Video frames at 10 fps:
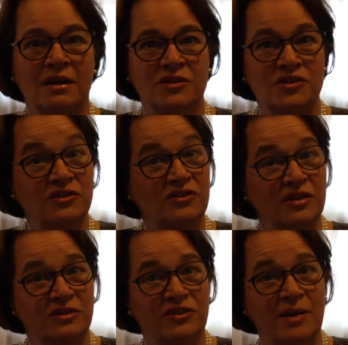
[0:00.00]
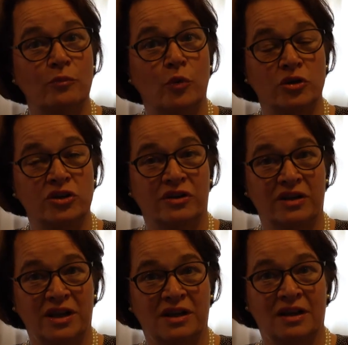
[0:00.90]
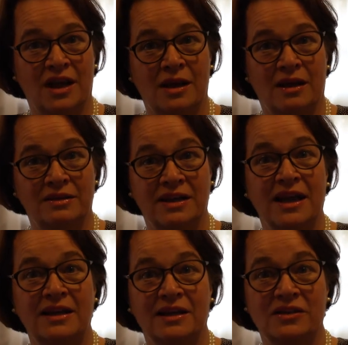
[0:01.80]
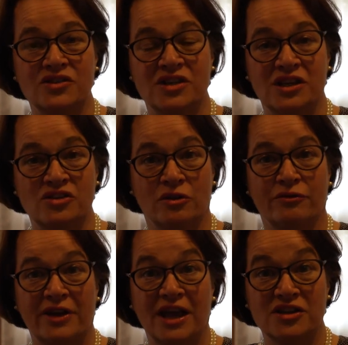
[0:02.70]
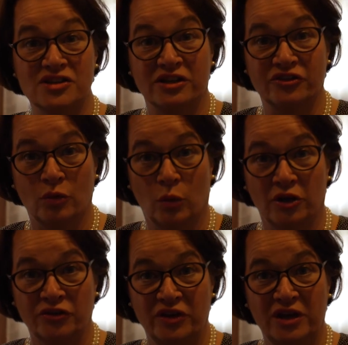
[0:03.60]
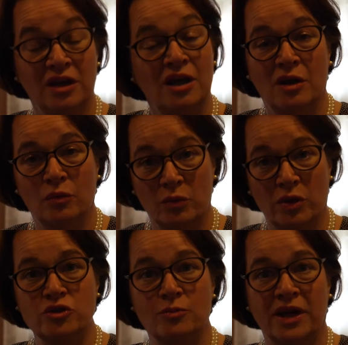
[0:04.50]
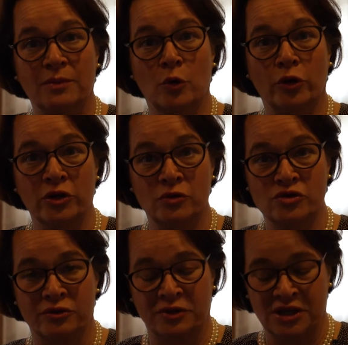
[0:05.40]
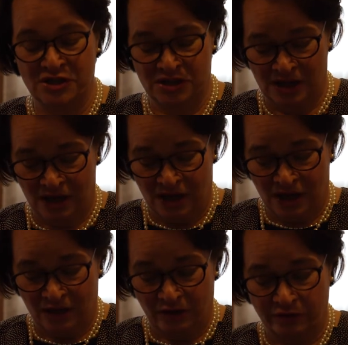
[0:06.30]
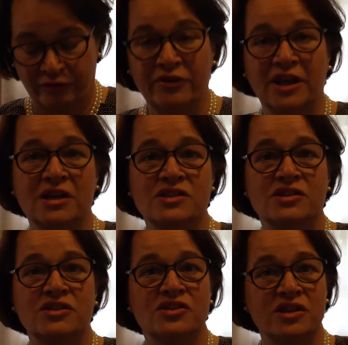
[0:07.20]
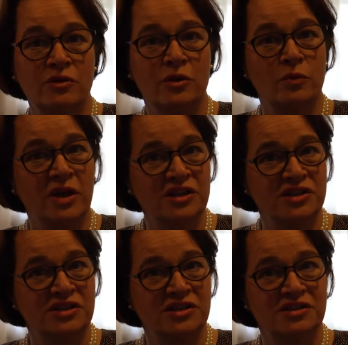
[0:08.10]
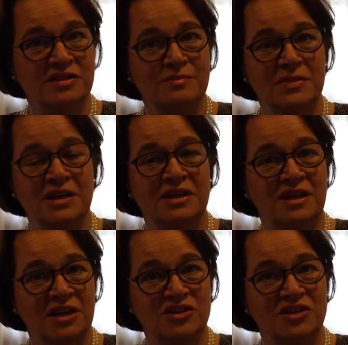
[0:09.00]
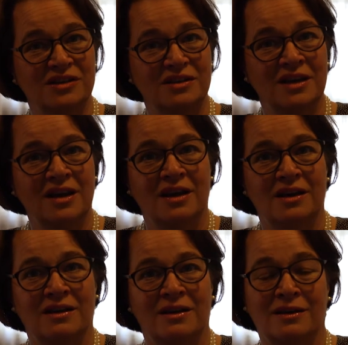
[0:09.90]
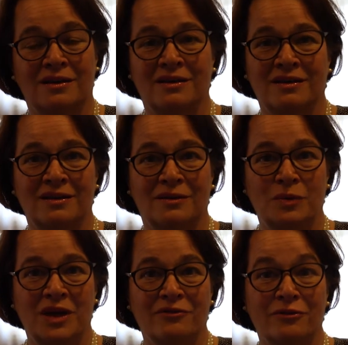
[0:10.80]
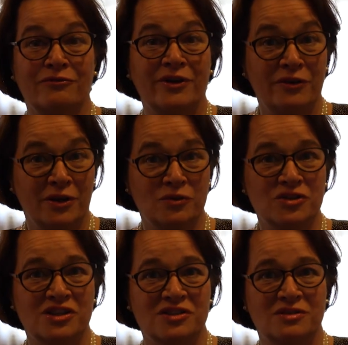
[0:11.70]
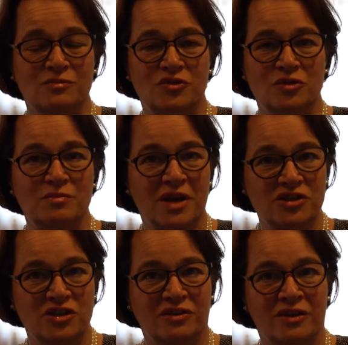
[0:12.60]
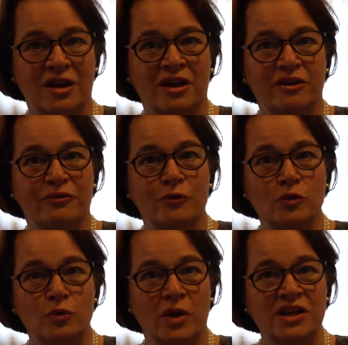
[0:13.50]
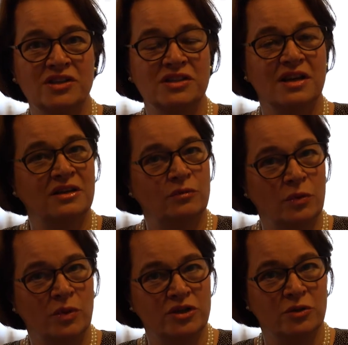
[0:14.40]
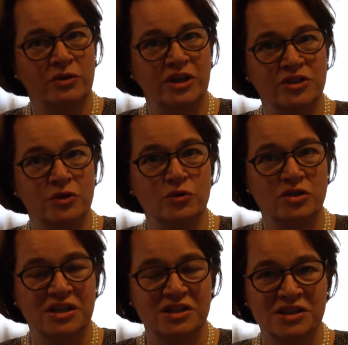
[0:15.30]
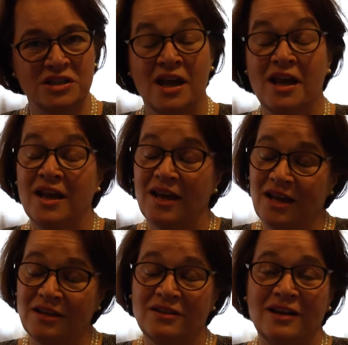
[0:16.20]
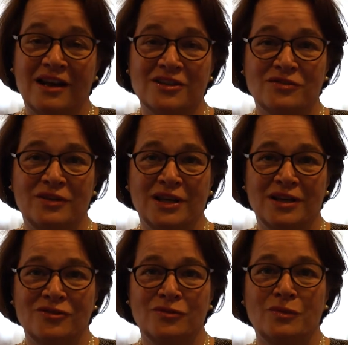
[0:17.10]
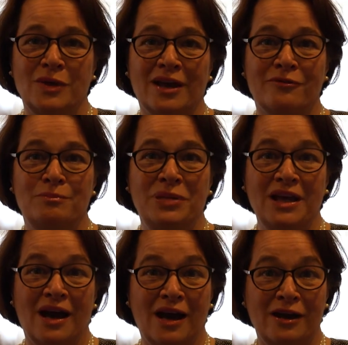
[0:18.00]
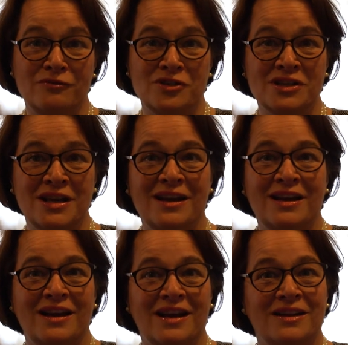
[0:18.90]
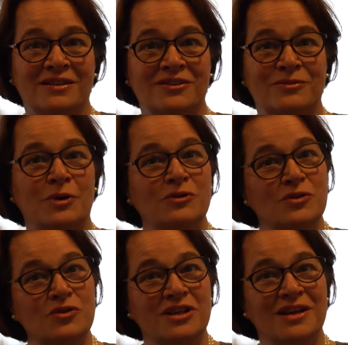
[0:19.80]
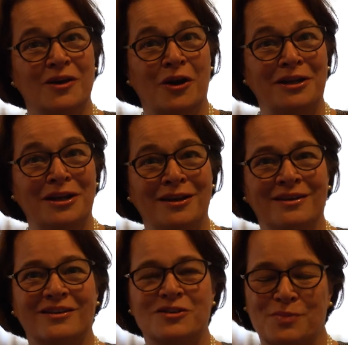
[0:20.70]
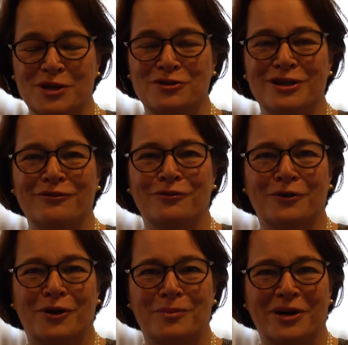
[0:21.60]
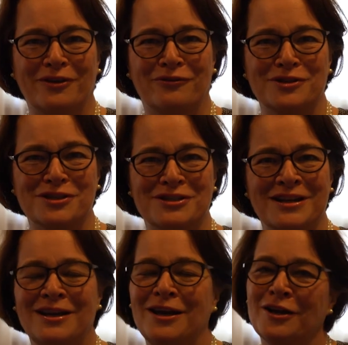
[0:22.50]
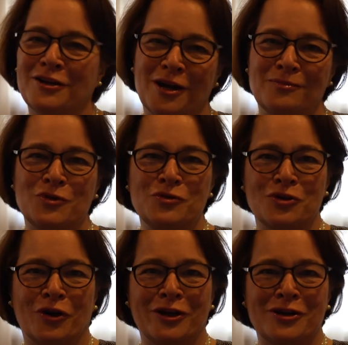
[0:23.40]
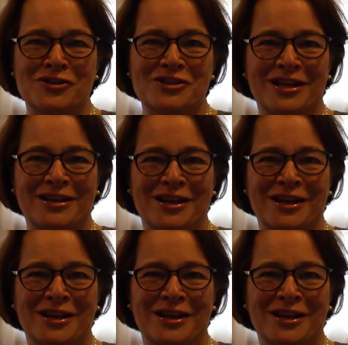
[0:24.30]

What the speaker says: since the tap water in the Netherlands is of excellent quality. We want to make more use of this. Another thing is the zero waste system in the kitchen. We have a very good system to measure the food waste, and we want to reduce this. And the last thing is we have beehives and producing honey, especially for our breakfast. Come to join us and